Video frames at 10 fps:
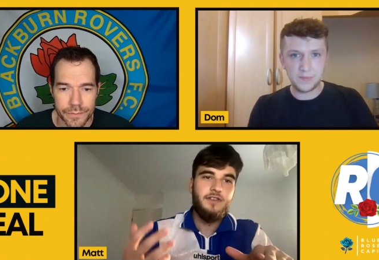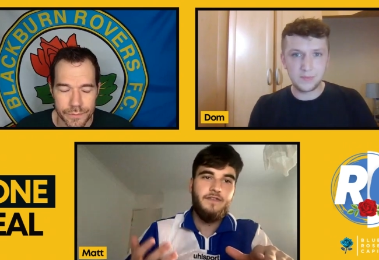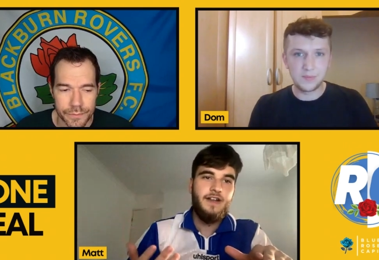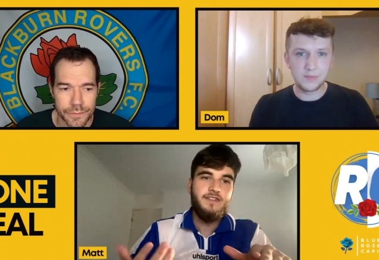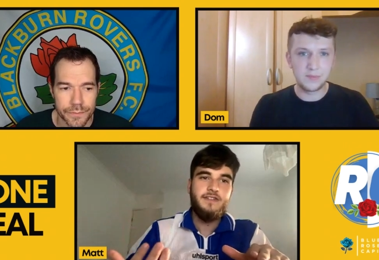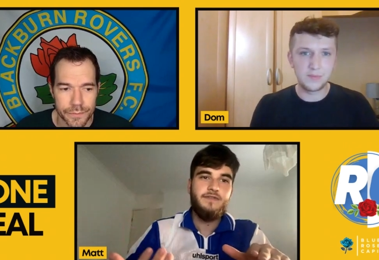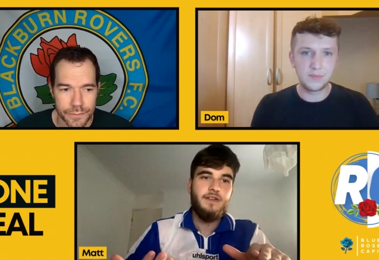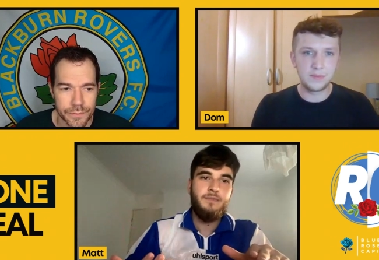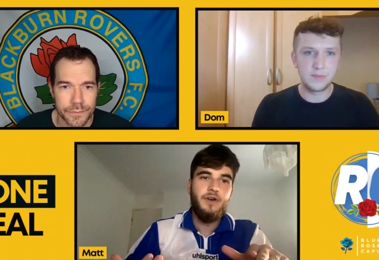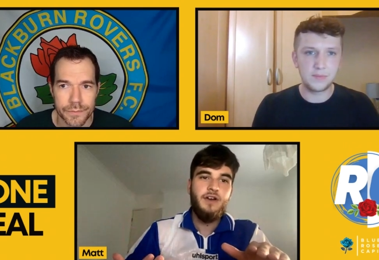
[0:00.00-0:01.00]
Speaker 1: on
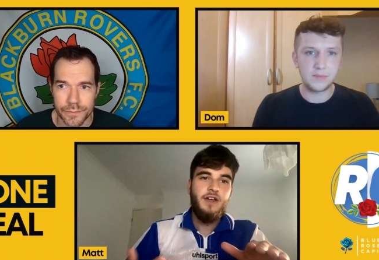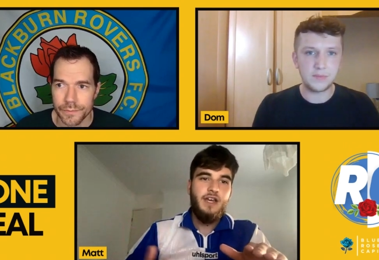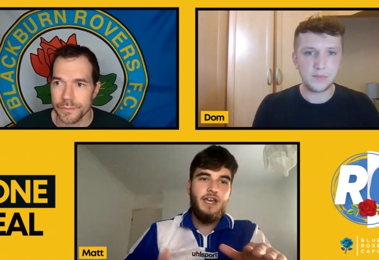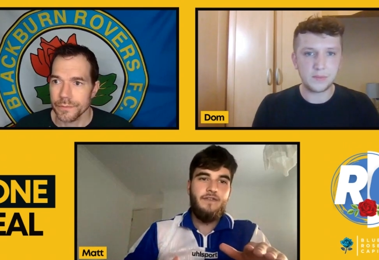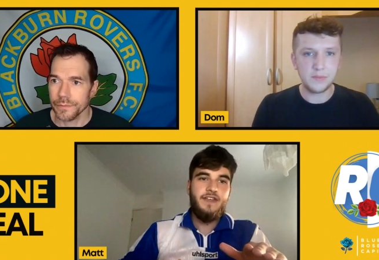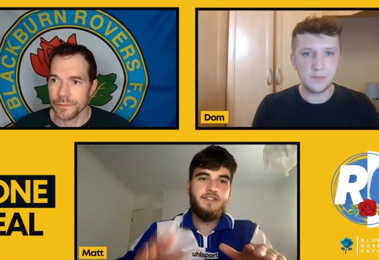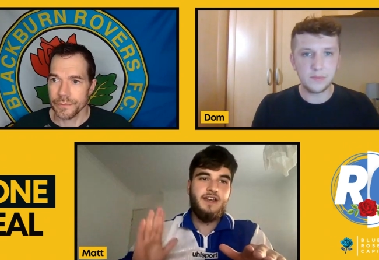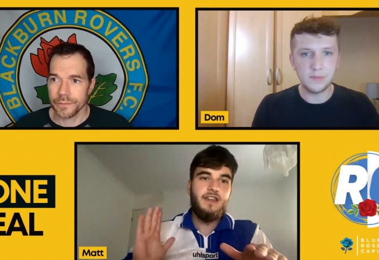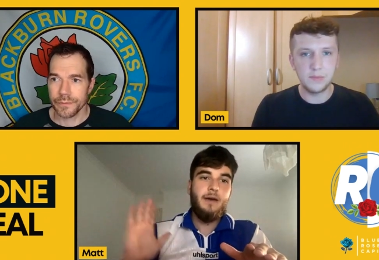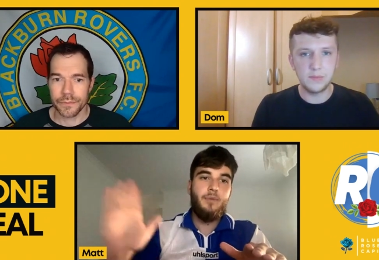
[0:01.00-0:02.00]
defensively, but if he
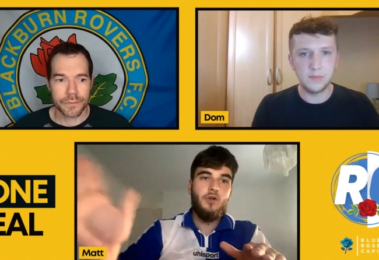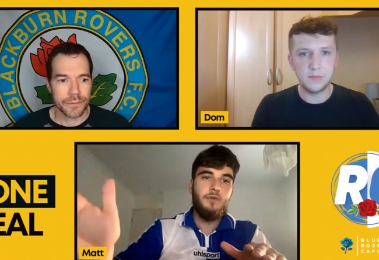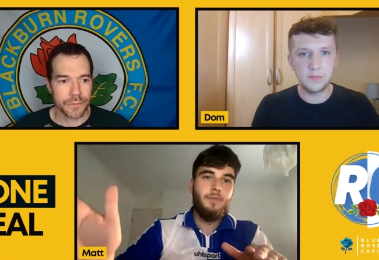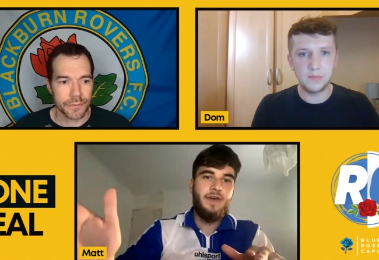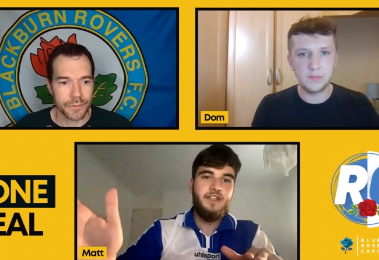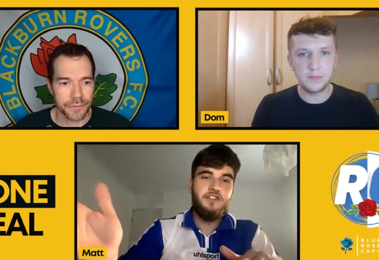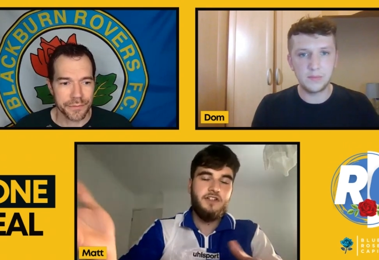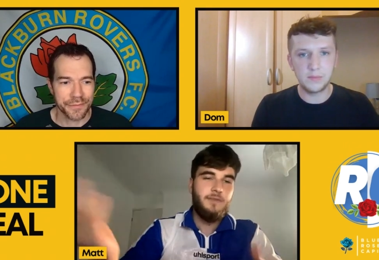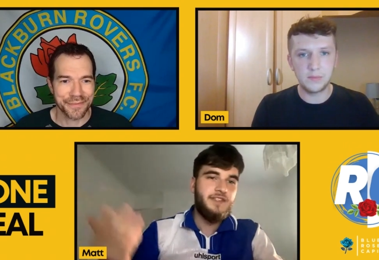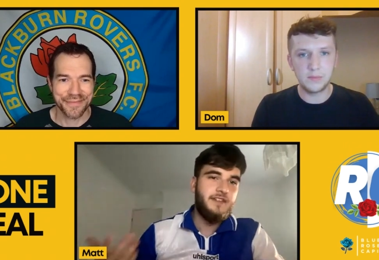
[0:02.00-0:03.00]
isn't getting that ball up the pitch,
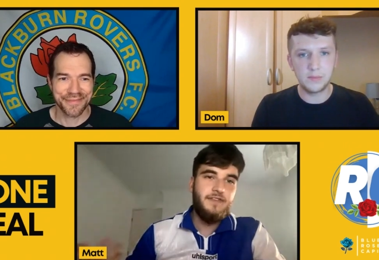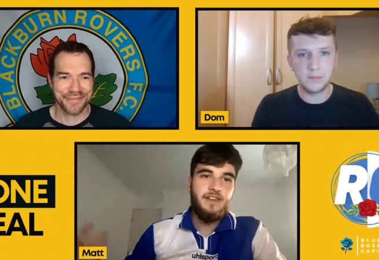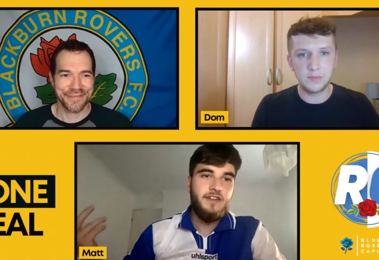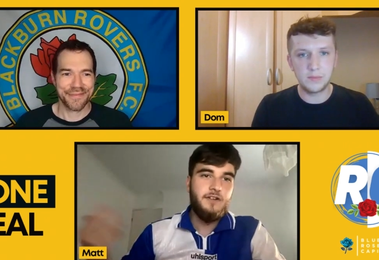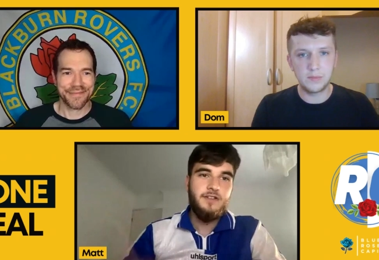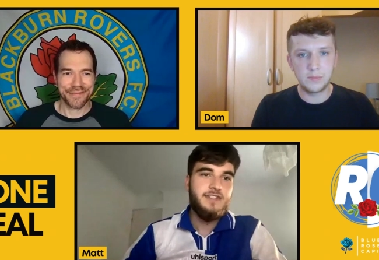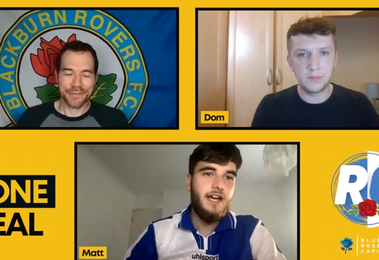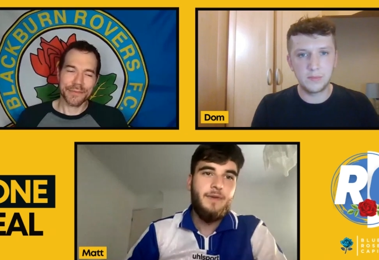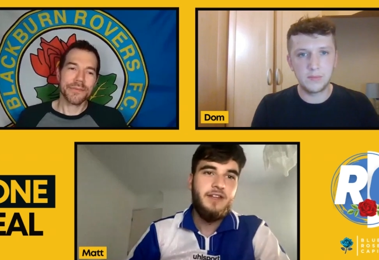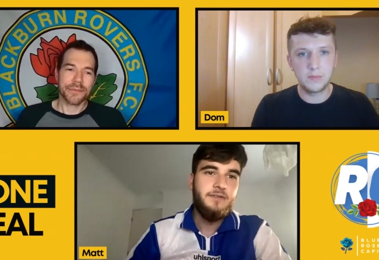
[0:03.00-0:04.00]
you're going to be defending all the
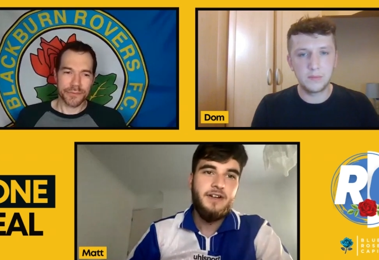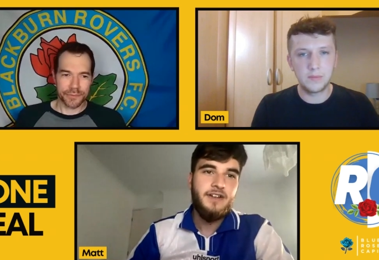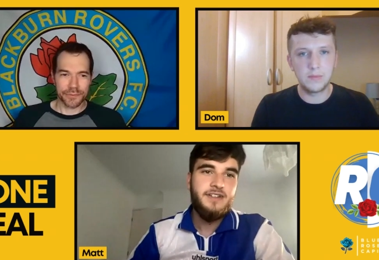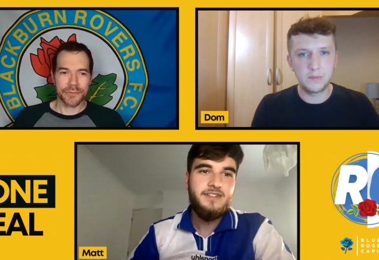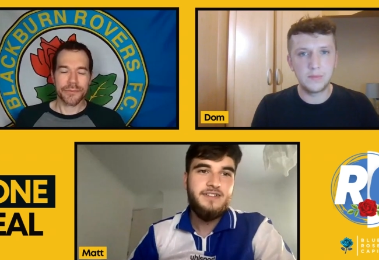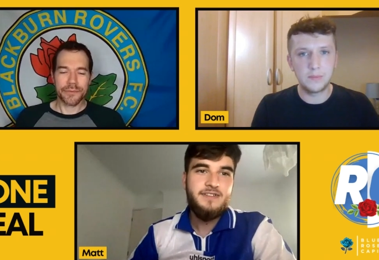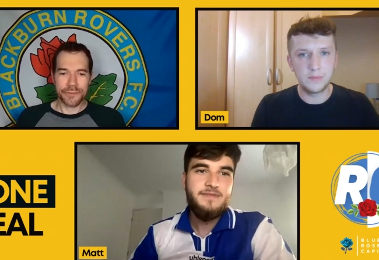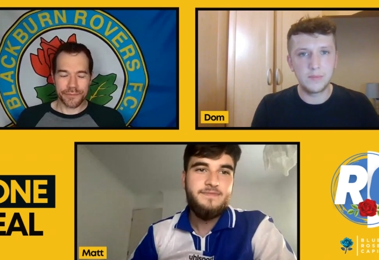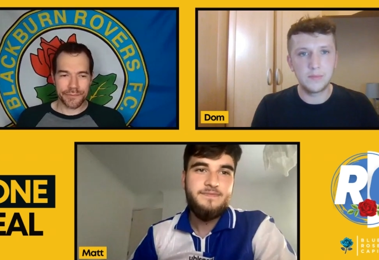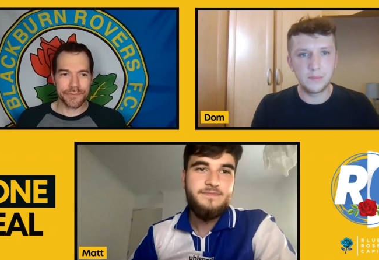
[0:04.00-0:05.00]
time anyway.
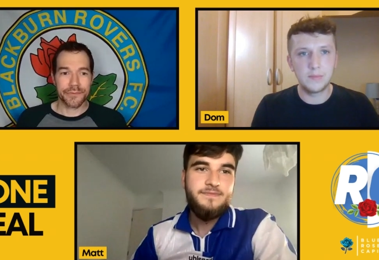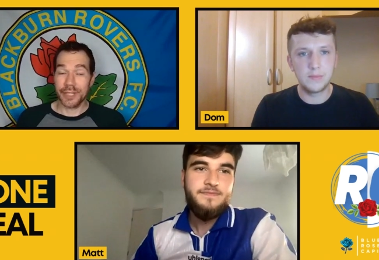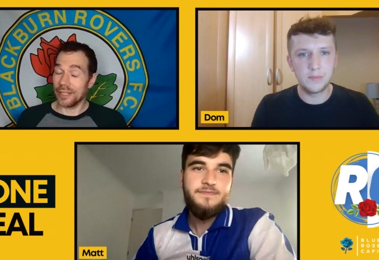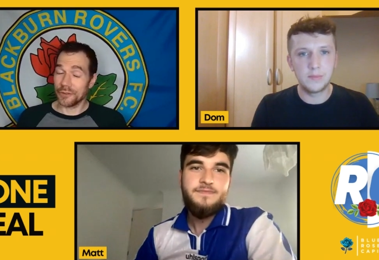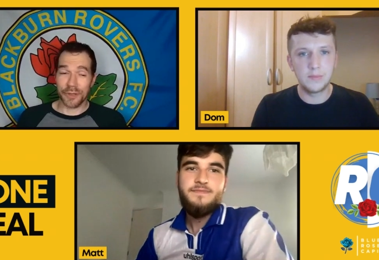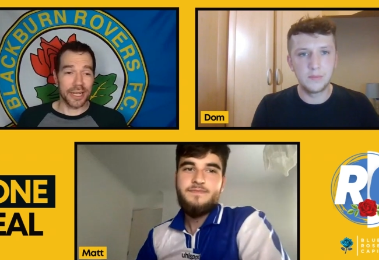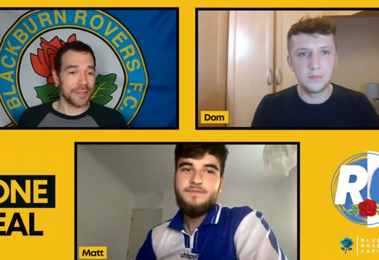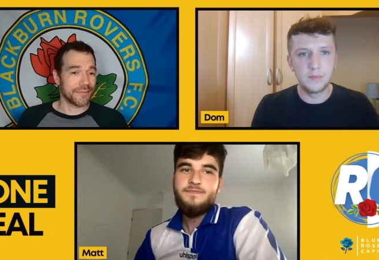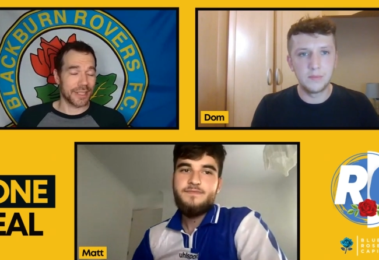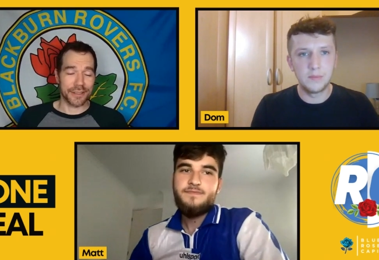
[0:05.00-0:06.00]
Speaker 2: Mm-hmm. That's
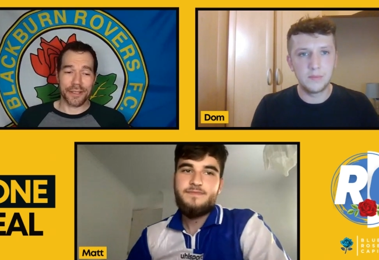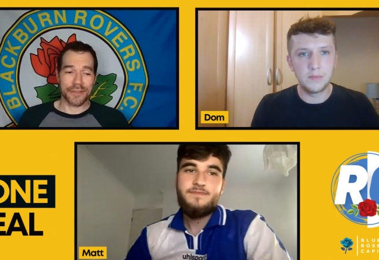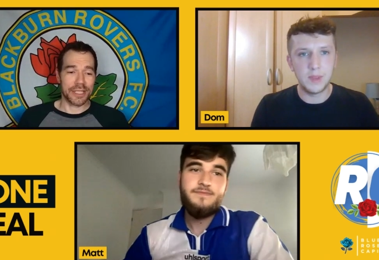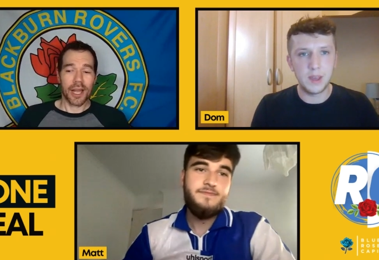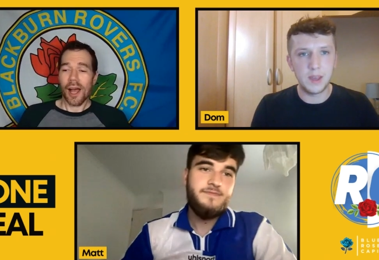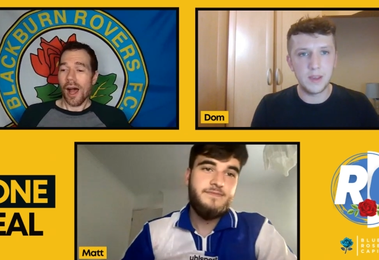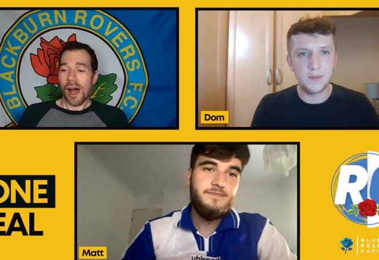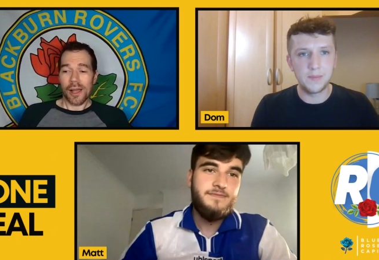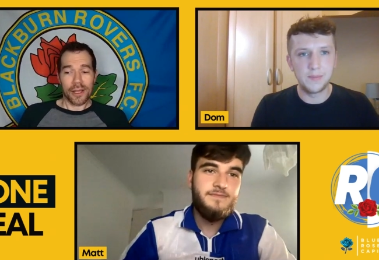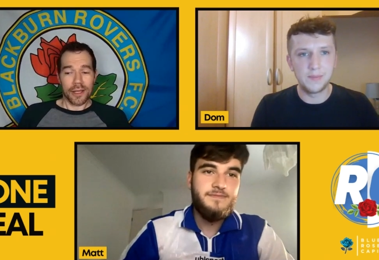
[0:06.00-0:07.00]
right. I love it. Yeah,
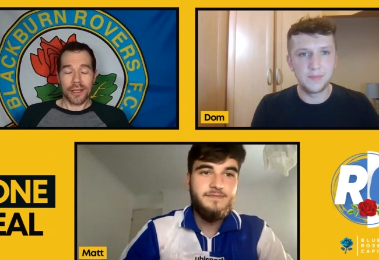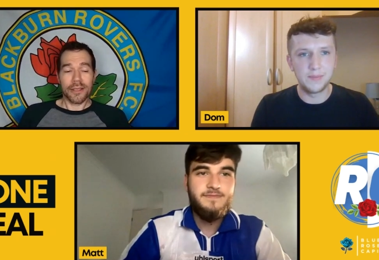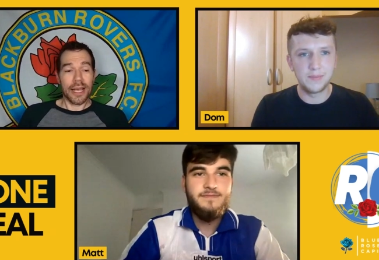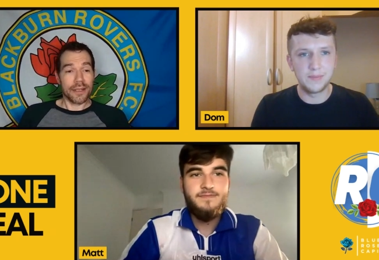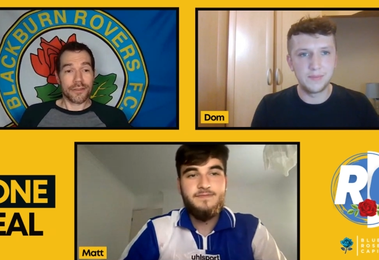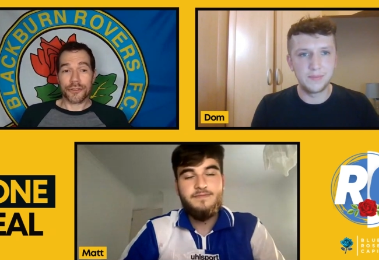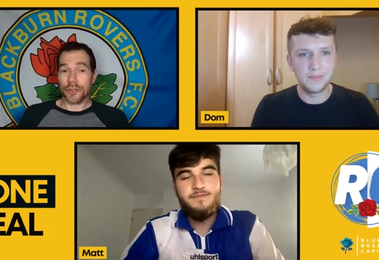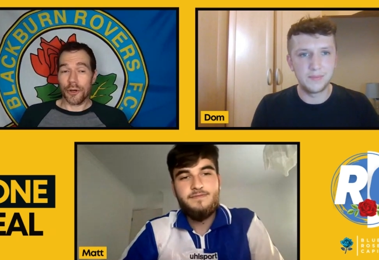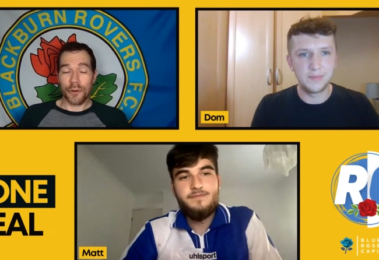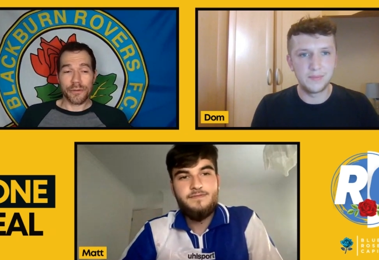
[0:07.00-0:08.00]
yeah. Yeah.
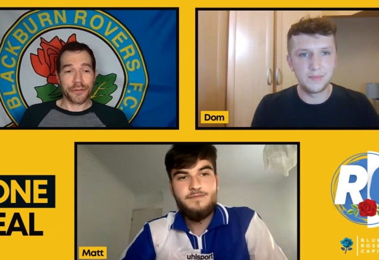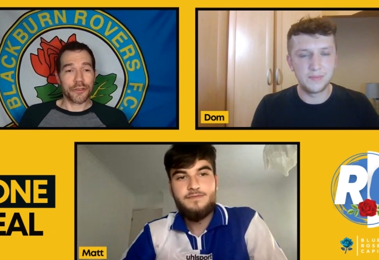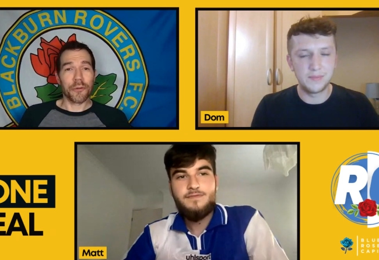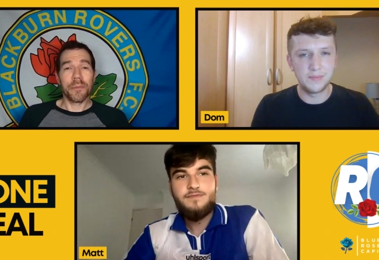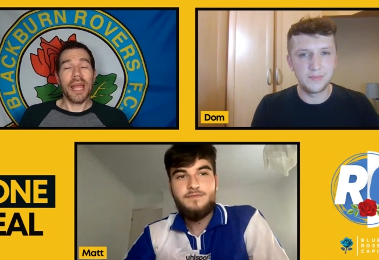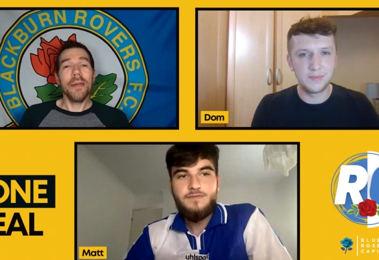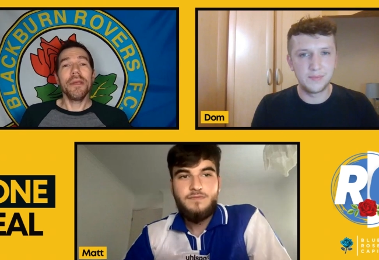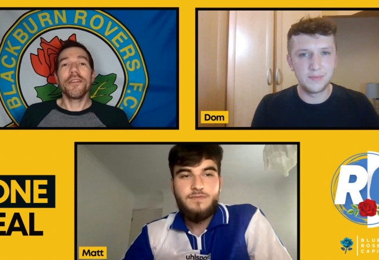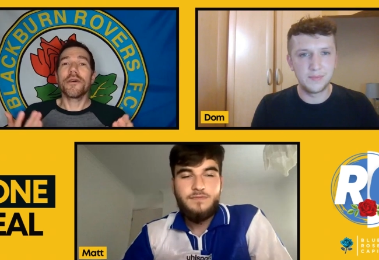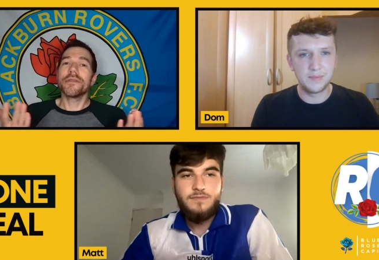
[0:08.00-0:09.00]
So so
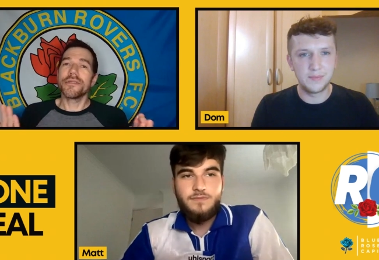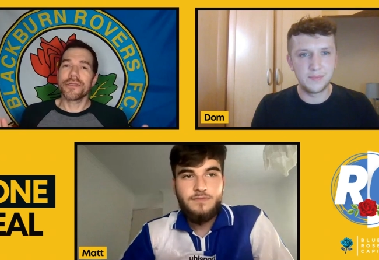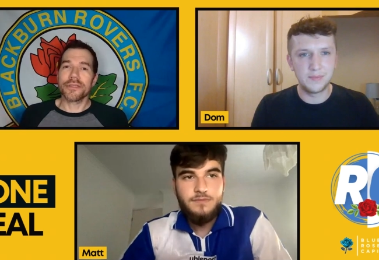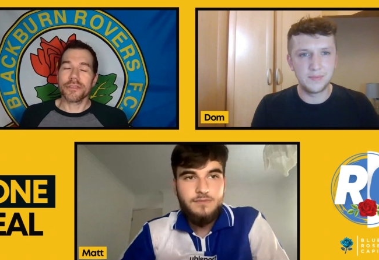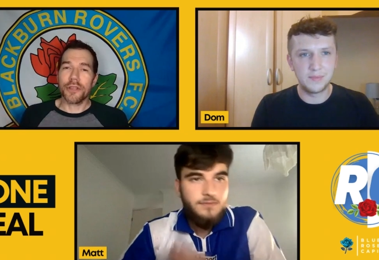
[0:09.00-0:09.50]
maybe those